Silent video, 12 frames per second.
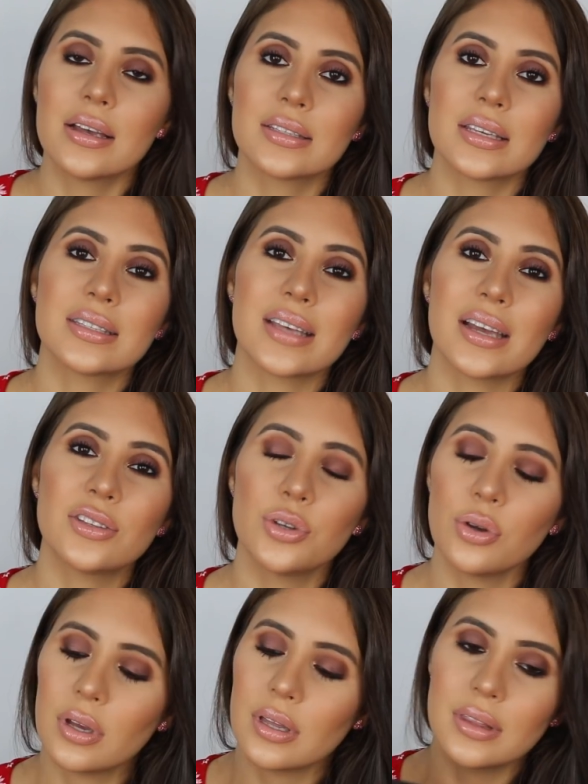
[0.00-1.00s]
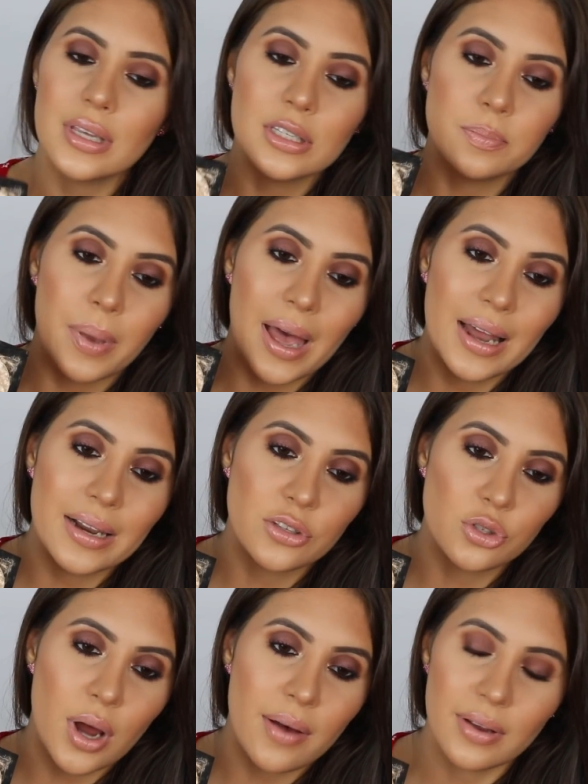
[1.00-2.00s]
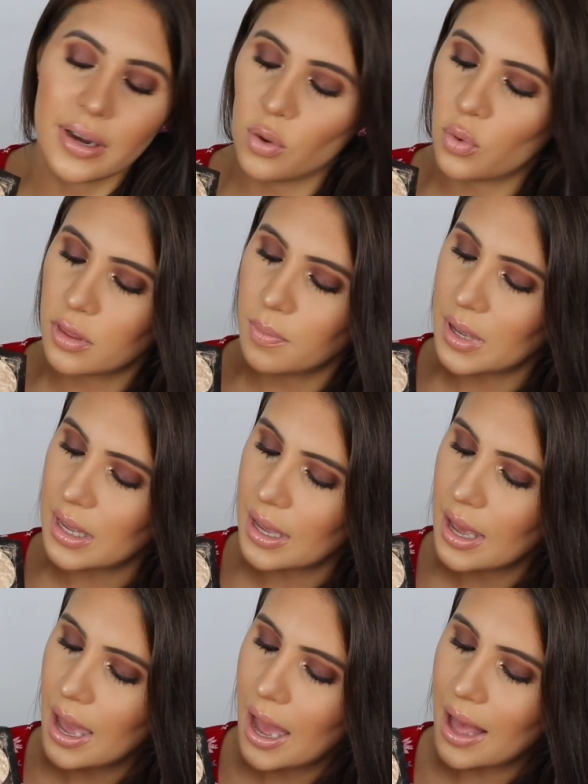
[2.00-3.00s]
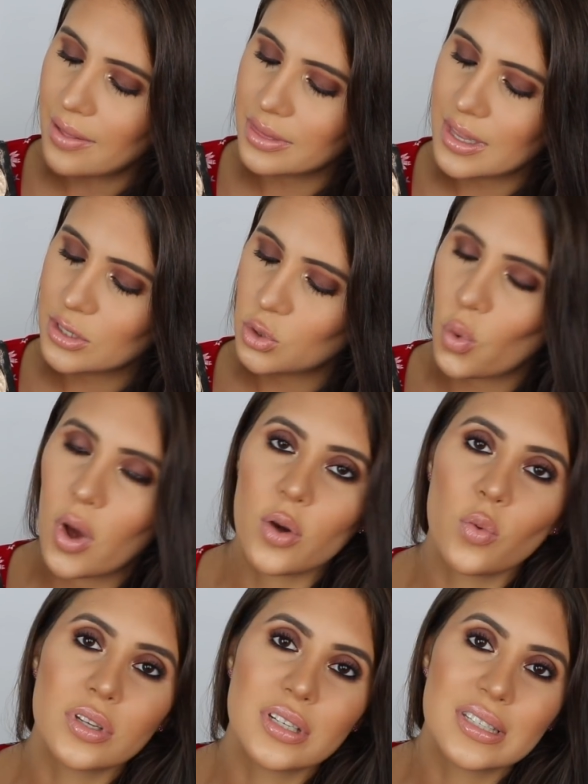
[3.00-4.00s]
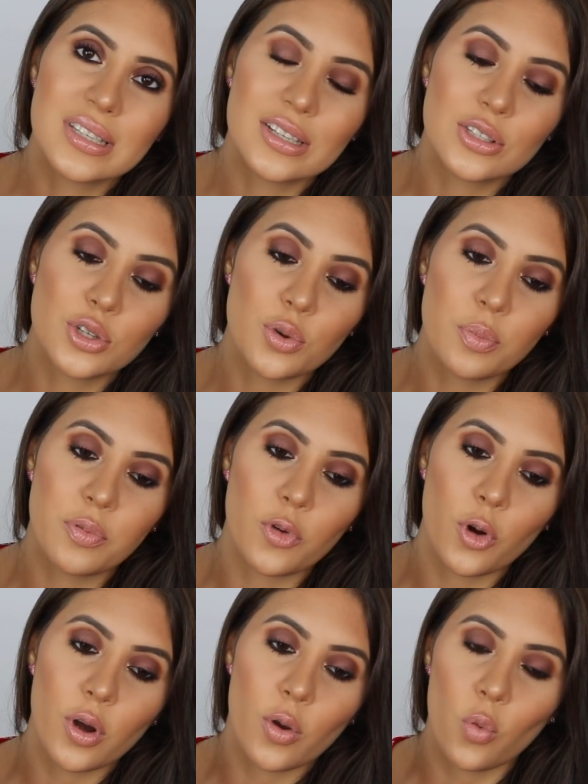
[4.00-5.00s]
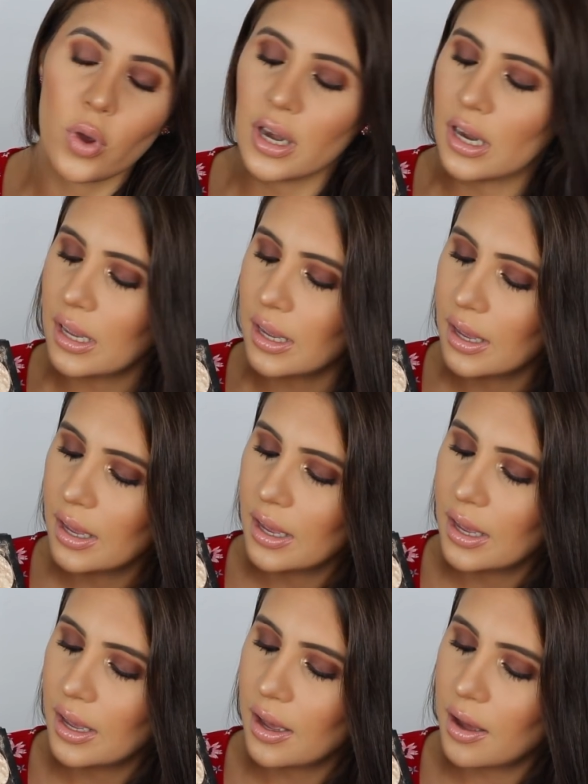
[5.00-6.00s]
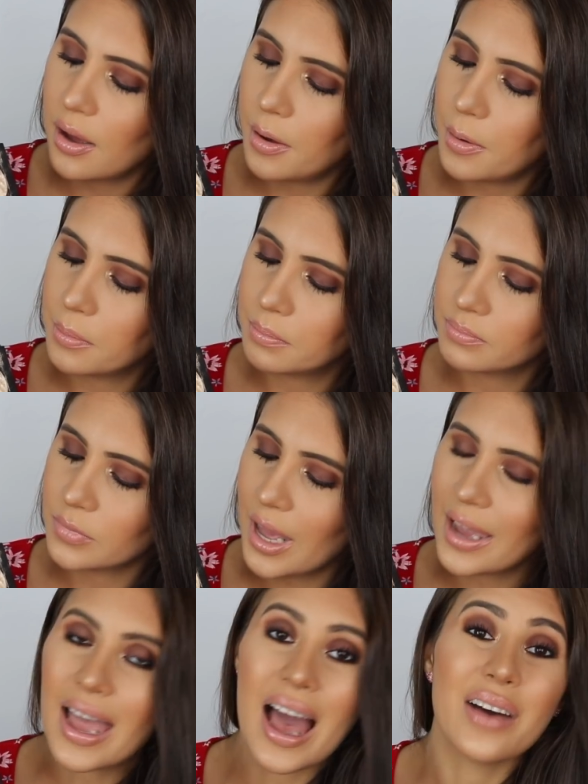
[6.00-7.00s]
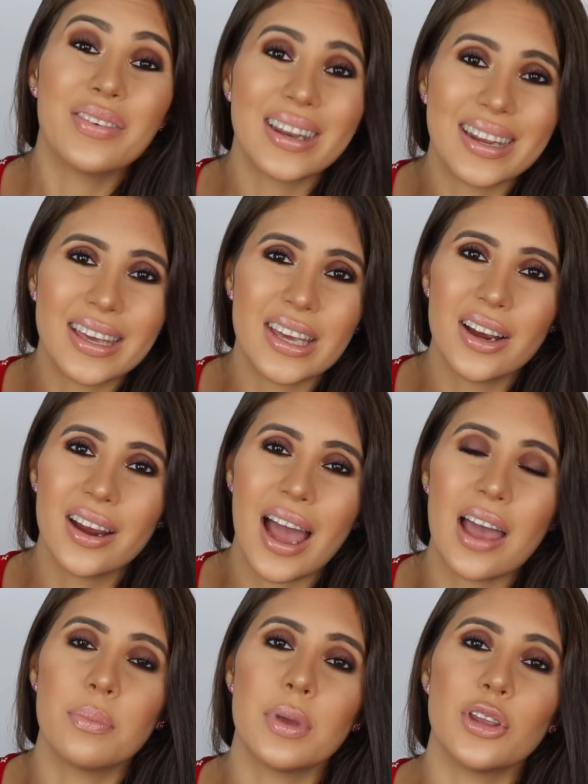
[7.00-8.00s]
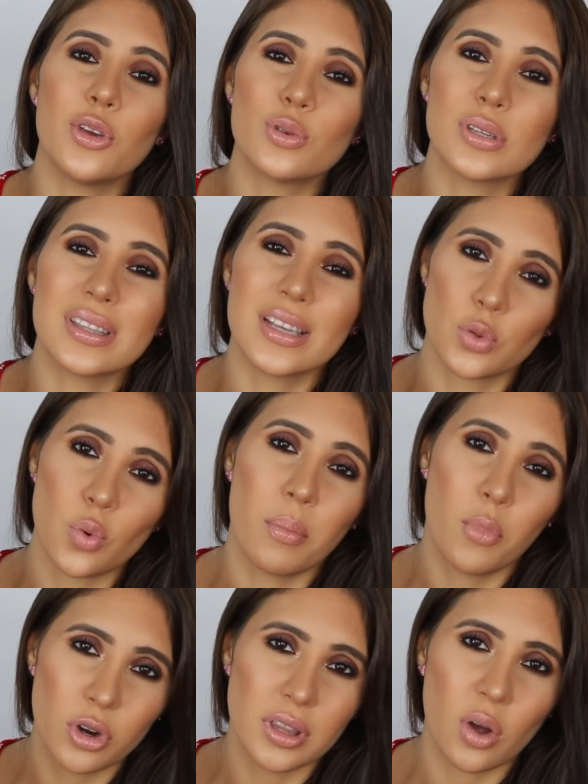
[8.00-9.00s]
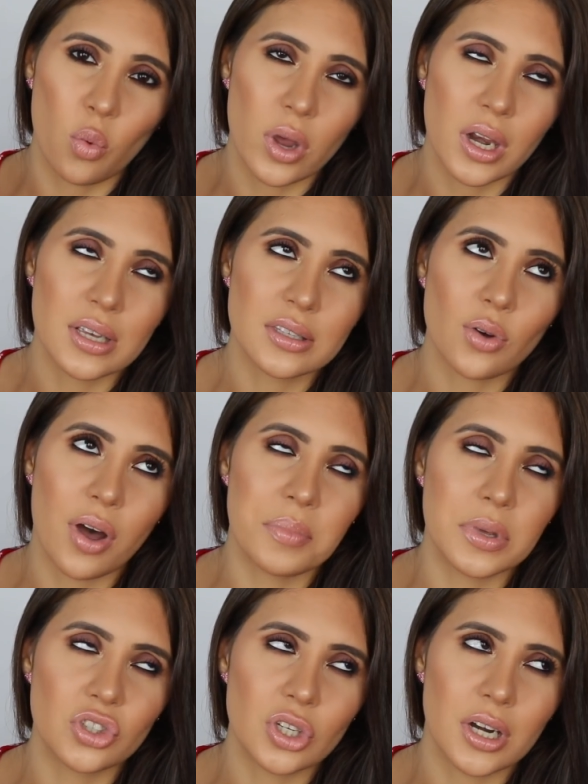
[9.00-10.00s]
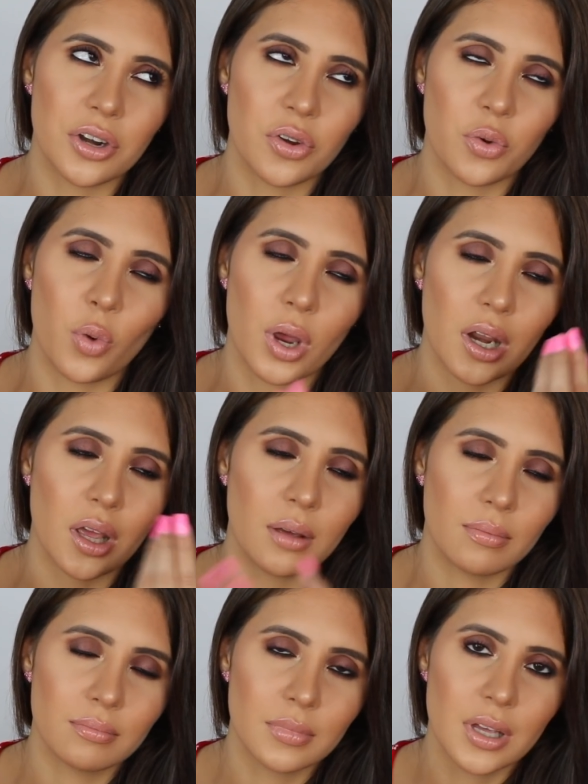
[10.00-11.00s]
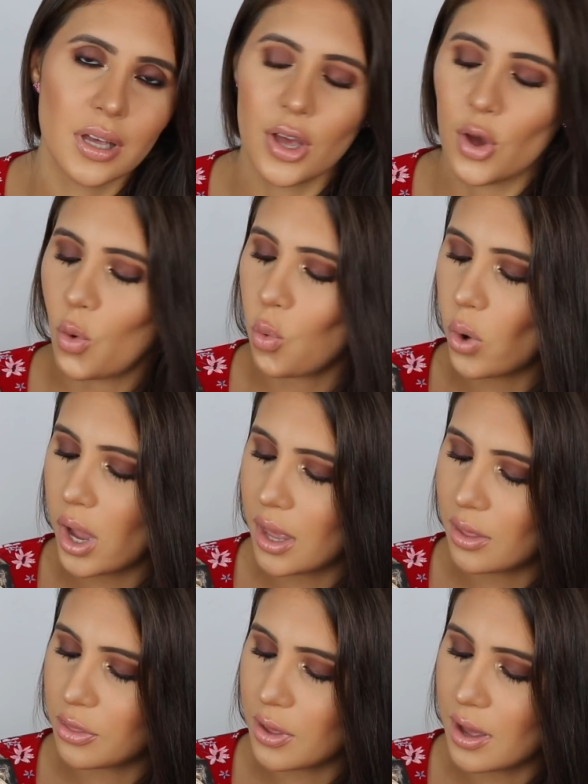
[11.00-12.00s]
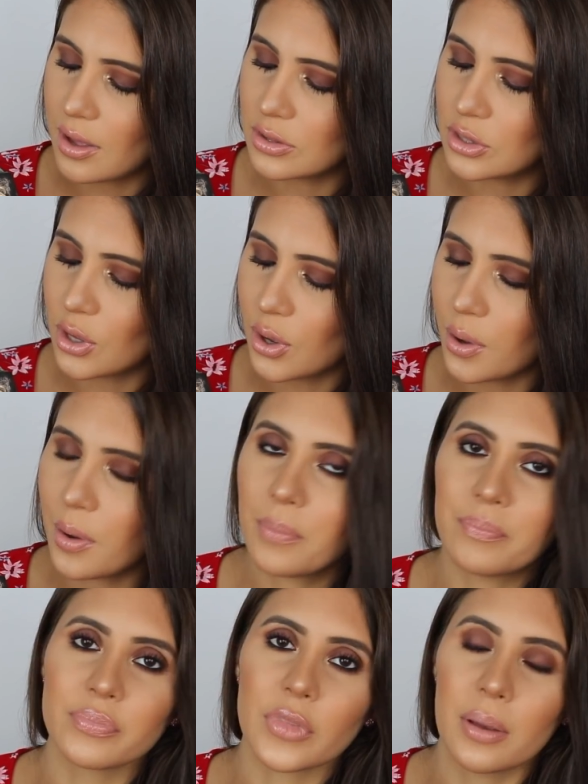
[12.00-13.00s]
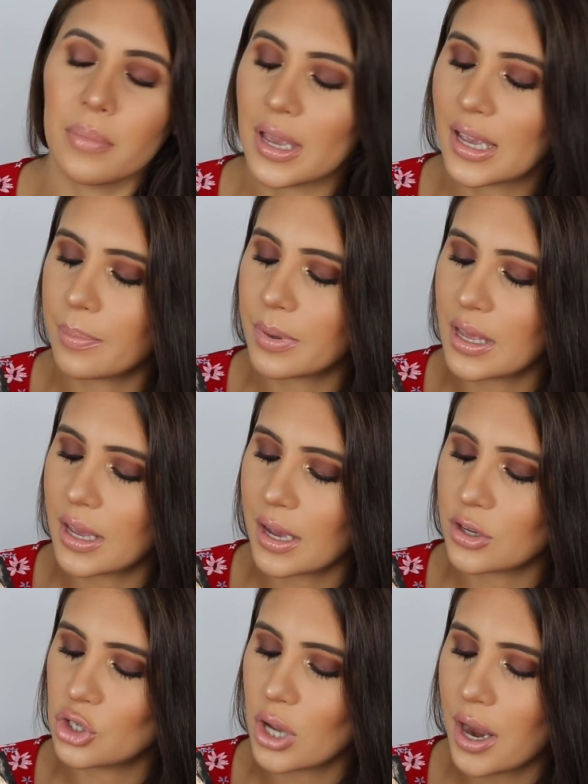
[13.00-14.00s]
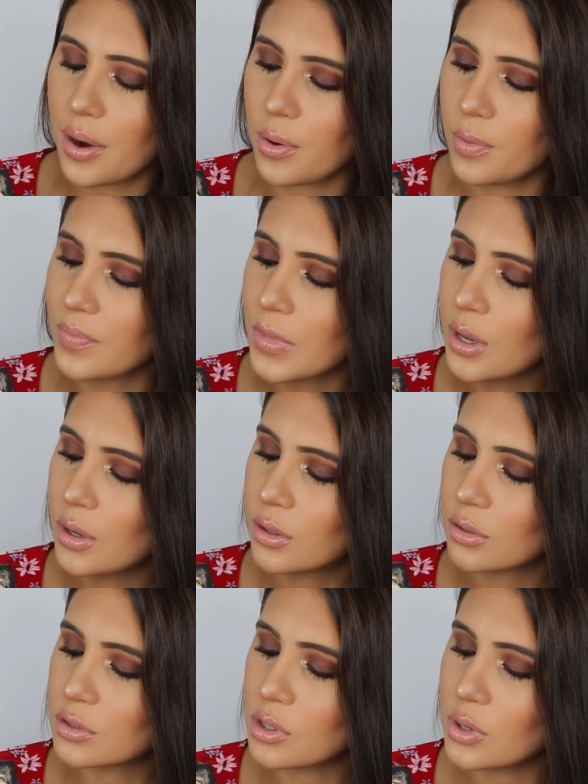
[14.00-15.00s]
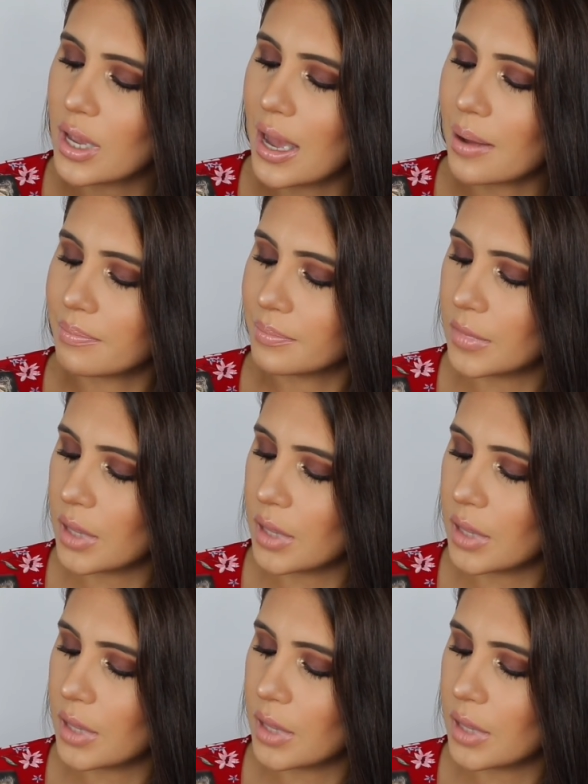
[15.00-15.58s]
since I took this palette traveling with me and this one, which is a dupe for Winnie, I have it here. I've been using this one more than Winnie, so I've been cheating on Winnie with the Makeup Geek eyeshadow. So yeah,